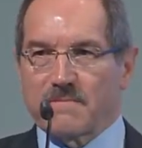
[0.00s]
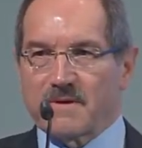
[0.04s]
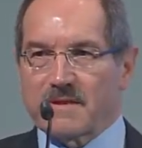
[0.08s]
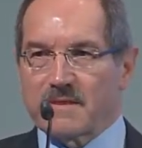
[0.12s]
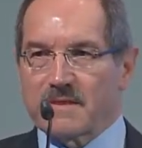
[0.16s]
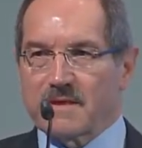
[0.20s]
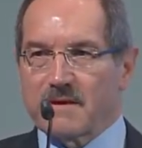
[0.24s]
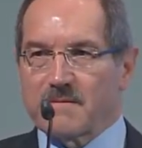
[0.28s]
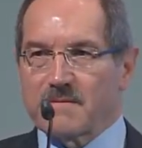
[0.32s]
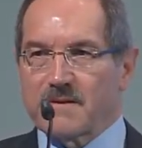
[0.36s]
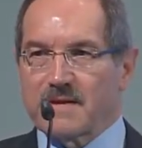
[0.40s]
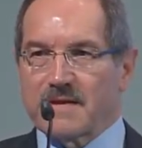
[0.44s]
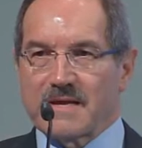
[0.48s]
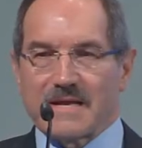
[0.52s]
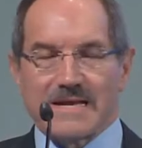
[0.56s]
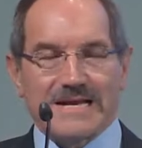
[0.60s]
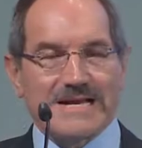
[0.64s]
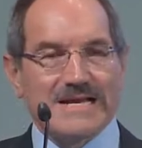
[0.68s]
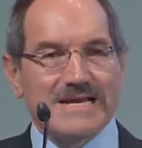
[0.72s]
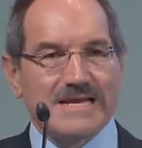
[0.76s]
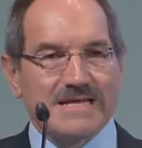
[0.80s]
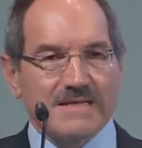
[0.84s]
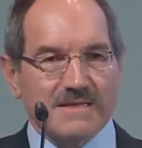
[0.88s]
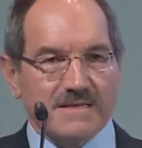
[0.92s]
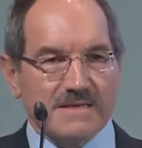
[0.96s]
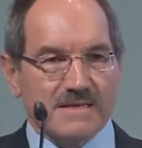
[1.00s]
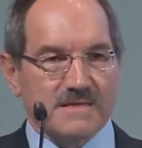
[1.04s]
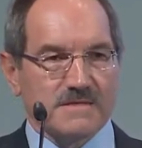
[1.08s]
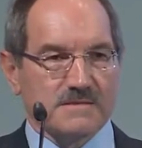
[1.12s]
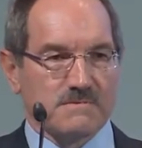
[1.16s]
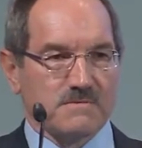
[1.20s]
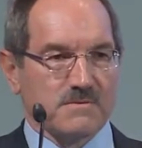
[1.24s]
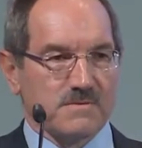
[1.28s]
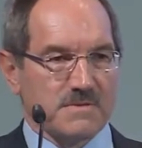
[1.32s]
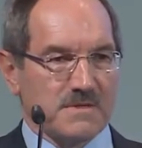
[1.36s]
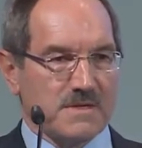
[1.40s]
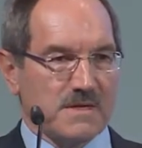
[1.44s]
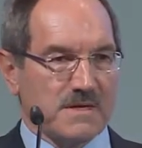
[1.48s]
We see
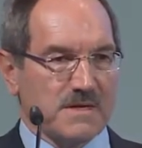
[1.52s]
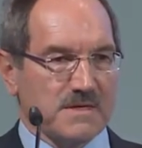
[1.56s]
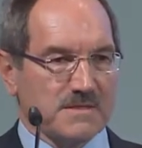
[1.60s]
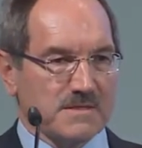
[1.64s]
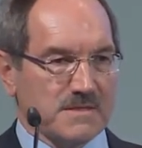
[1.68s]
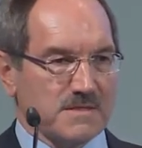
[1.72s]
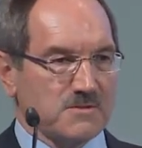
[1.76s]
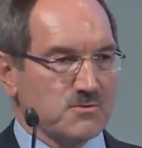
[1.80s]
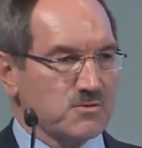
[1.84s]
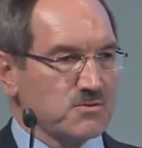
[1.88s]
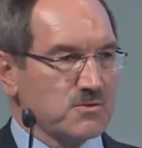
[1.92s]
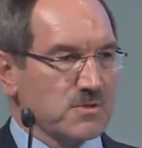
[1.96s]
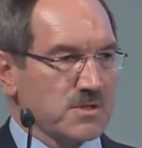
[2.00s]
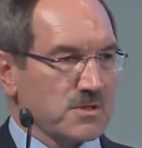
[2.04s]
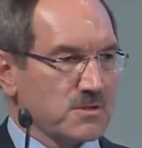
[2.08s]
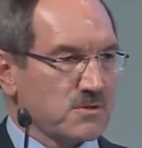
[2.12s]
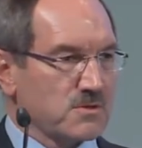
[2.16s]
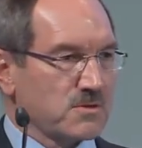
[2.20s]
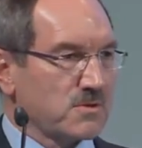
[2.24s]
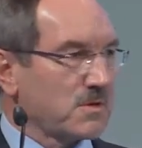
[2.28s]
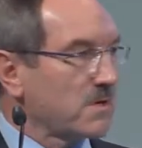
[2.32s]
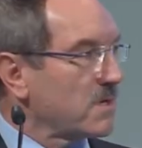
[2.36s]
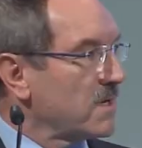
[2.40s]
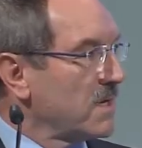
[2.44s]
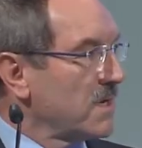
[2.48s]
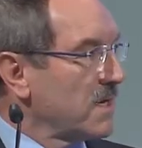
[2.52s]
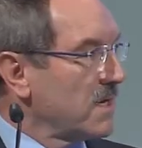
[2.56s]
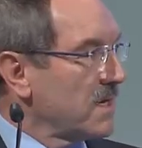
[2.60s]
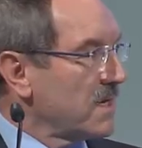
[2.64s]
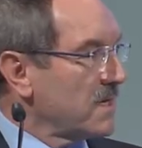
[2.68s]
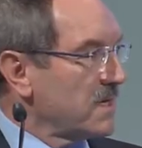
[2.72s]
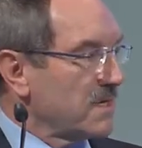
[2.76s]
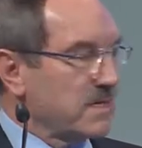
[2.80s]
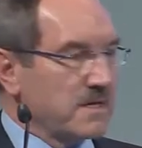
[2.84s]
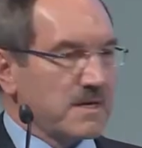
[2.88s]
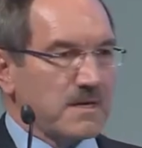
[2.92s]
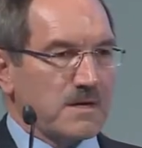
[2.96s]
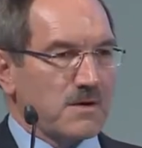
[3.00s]
that those companies
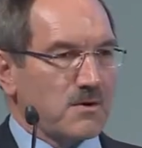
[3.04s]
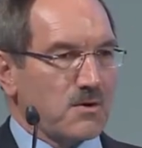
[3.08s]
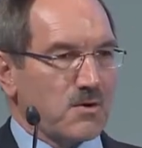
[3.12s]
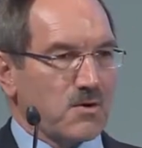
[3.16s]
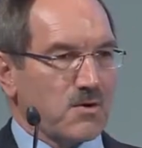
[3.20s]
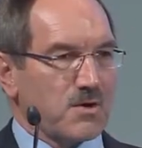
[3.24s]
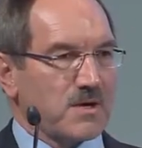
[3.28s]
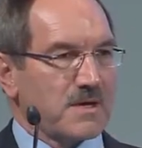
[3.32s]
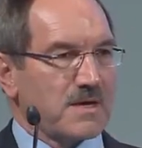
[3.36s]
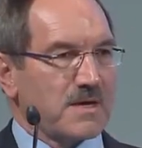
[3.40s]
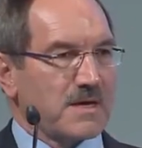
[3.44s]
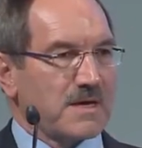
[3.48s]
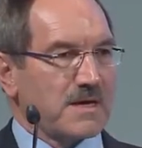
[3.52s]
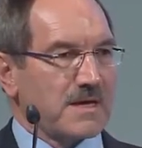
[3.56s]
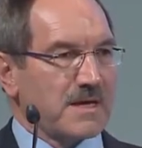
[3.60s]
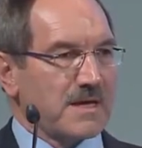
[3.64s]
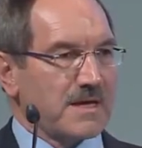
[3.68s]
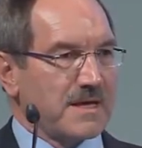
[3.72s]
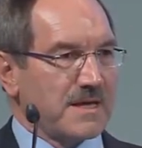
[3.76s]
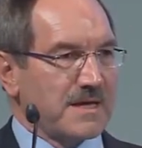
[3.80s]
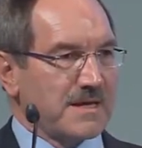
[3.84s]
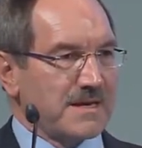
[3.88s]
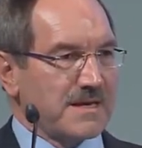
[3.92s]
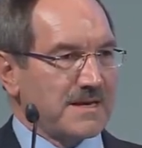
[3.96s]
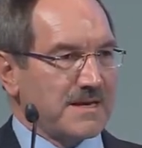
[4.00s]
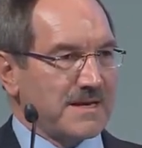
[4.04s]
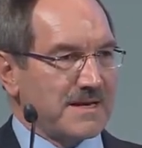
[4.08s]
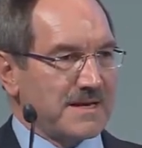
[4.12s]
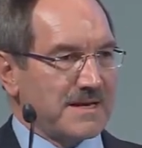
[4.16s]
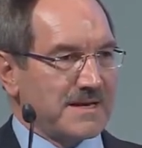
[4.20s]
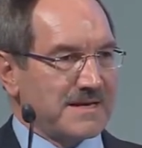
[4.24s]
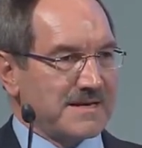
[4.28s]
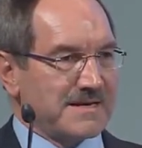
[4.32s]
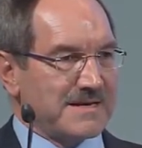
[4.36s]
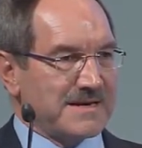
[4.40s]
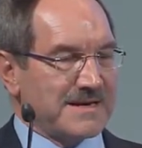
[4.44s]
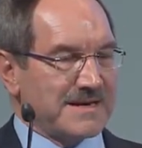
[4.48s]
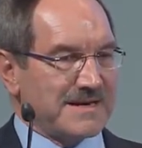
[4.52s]
are world leaders
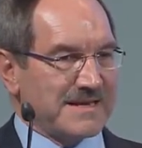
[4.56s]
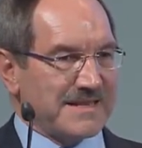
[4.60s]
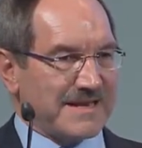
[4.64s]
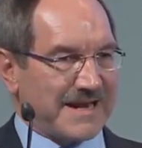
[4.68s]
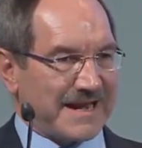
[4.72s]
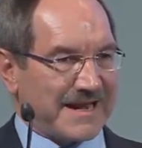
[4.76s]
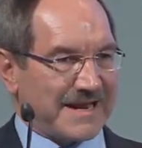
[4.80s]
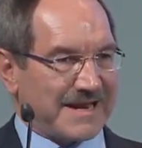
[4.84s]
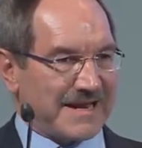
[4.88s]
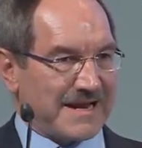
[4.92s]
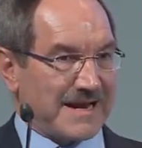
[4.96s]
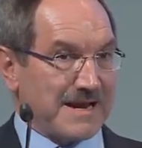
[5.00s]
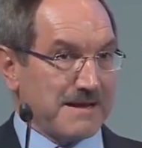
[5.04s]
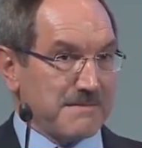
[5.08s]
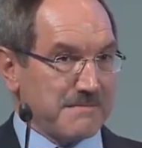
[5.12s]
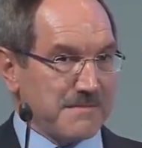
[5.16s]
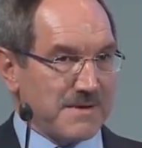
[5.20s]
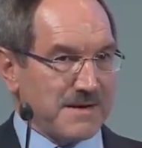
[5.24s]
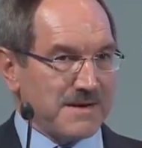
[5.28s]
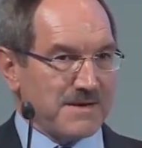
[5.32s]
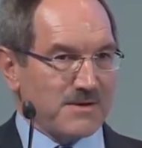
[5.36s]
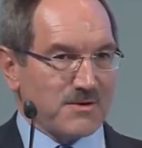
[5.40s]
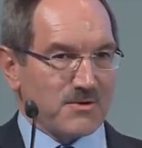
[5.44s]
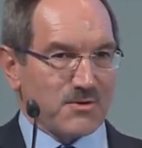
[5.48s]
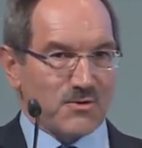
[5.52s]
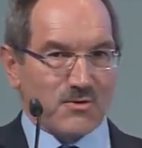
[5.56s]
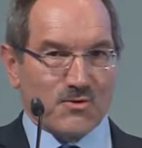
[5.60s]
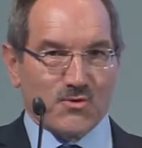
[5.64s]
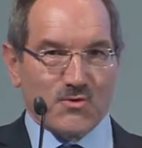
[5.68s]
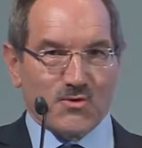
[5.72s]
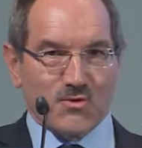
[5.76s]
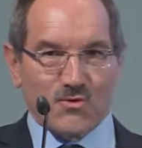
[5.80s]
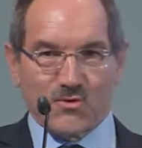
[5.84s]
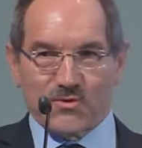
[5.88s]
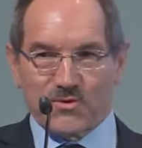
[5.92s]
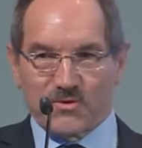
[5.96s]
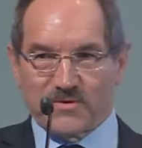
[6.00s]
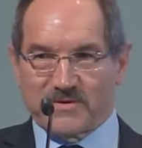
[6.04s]
in their sectors, and what
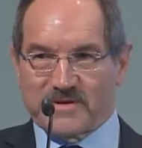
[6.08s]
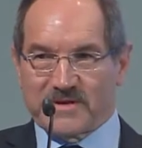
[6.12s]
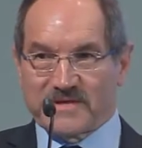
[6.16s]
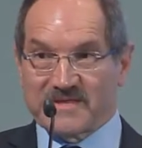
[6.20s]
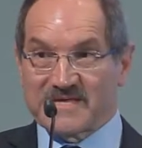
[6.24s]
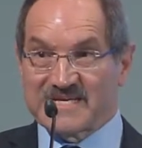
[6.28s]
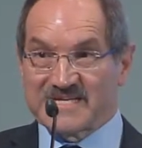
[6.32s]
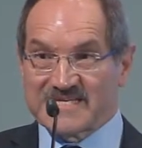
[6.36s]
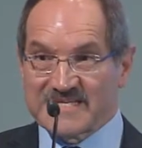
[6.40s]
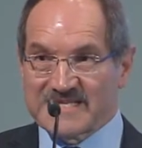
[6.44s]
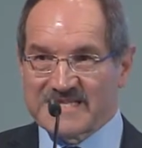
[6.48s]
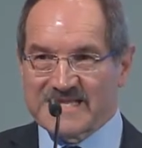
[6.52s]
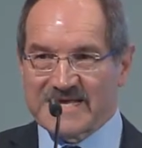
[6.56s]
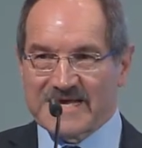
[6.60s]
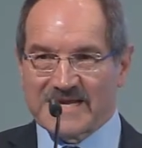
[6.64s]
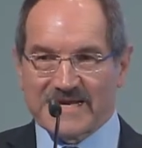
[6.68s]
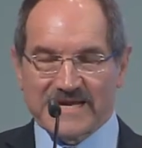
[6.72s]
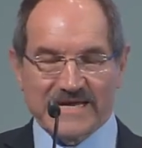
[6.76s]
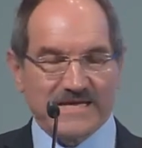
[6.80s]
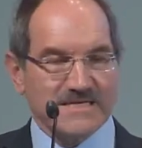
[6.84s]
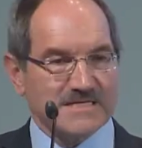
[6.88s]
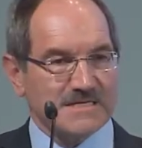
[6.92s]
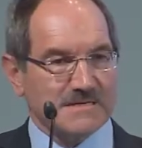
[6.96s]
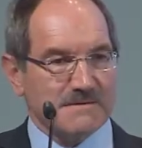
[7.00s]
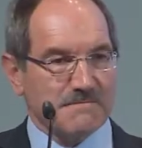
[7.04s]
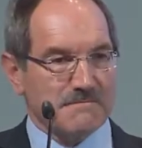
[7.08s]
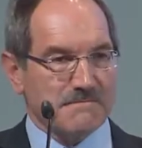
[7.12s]
do they